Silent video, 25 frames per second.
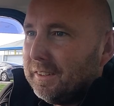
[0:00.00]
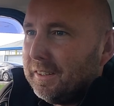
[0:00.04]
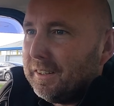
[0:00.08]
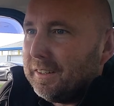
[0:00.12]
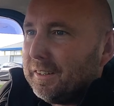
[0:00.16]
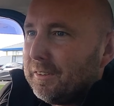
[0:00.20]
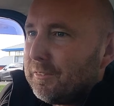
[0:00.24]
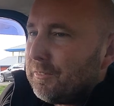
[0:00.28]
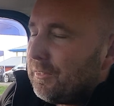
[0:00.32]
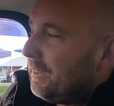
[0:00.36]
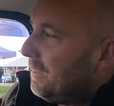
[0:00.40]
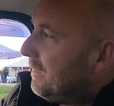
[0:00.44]

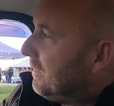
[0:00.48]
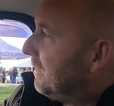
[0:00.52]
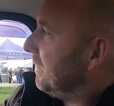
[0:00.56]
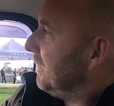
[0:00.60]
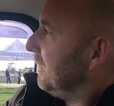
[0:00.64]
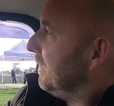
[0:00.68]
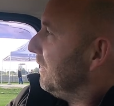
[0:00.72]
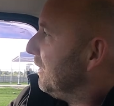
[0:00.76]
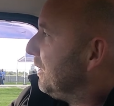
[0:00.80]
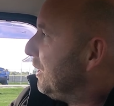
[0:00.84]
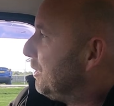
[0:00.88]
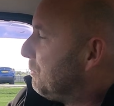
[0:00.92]
And I think
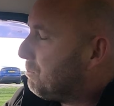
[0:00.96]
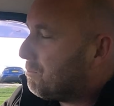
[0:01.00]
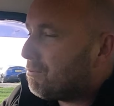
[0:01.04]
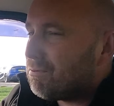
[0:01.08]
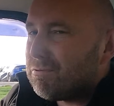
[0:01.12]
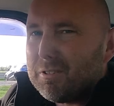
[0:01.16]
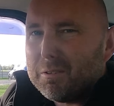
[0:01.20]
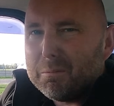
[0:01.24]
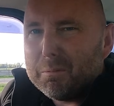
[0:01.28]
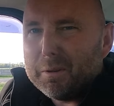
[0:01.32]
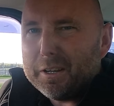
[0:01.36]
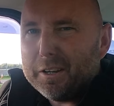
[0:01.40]
you're
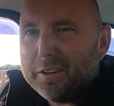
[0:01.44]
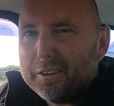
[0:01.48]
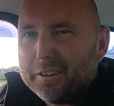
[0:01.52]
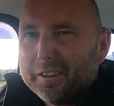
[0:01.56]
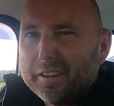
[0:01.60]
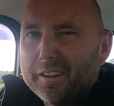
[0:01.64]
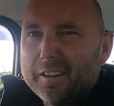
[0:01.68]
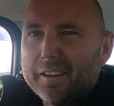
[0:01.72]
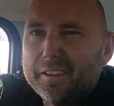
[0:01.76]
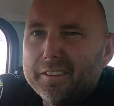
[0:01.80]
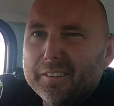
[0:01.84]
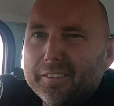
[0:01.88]
probably going to
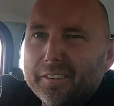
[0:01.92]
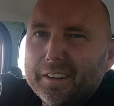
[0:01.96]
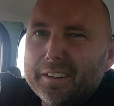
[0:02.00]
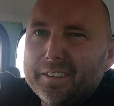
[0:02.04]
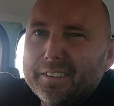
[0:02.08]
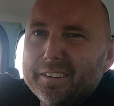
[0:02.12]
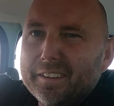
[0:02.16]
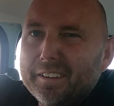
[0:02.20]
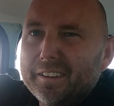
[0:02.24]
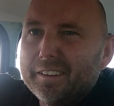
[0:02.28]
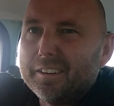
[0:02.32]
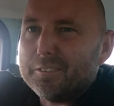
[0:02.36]
get an
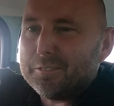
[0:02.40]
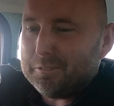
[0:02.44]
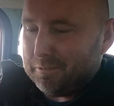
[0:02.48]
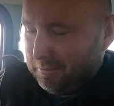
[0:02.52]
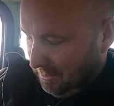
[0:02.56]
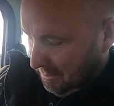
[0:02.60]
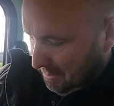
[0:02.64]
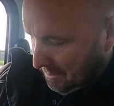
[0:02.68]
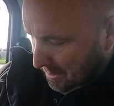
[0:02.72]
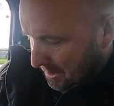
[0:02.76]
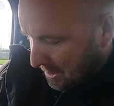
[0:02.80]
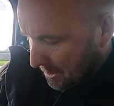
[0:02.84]
idea
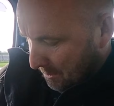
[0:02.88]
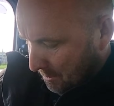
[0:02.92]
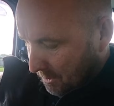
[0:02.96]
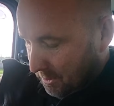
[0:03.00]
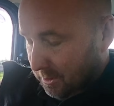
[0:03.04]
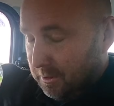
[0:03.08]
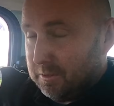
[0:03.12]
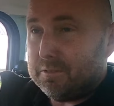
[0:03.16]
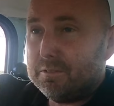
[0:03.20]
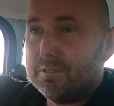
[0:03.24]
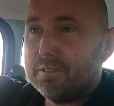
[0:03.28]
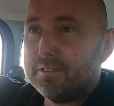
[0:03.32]
for anyone
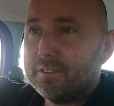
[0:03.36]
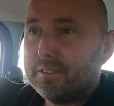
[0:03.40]
who